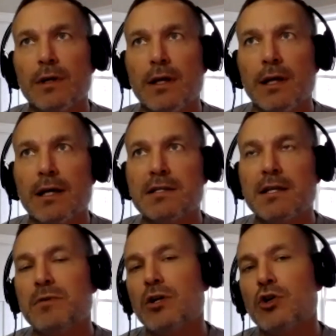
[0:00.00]

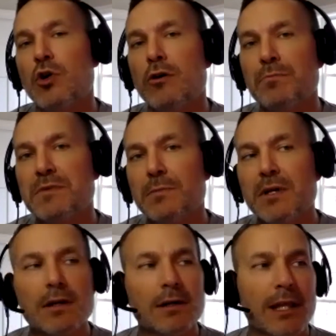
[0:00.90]
accepting a call from
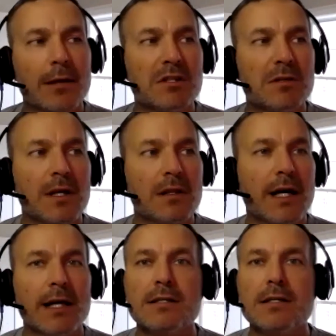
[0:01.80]
somebody that claims to be the
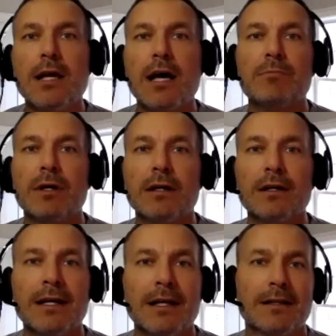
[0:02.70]
IT admin
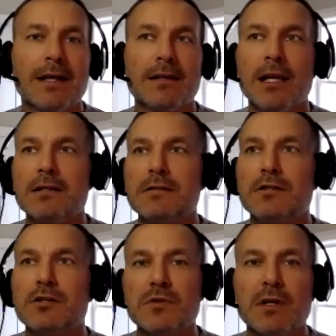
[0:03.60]
that needs to
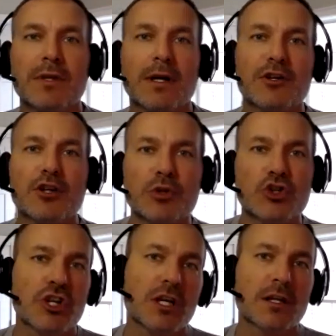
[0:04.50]
do something on your
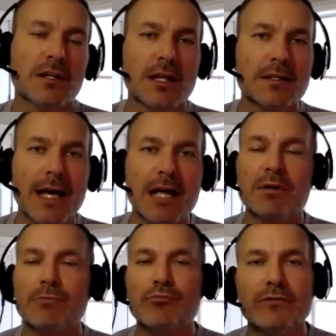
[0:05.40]
machine and needs
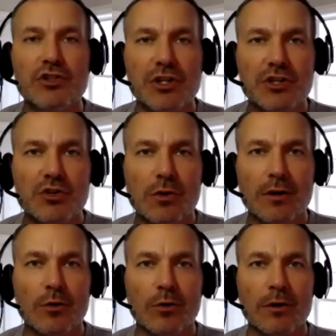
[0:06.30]
admin privileges
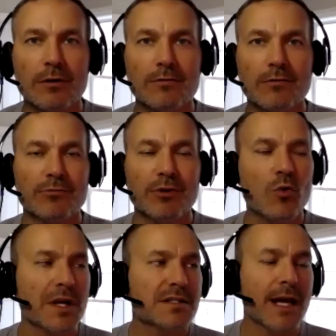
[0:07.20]
or
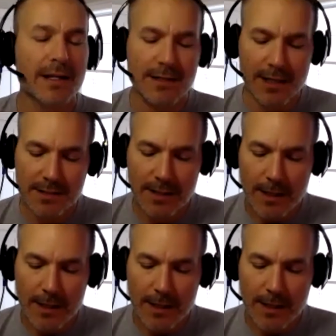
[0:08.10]
request access.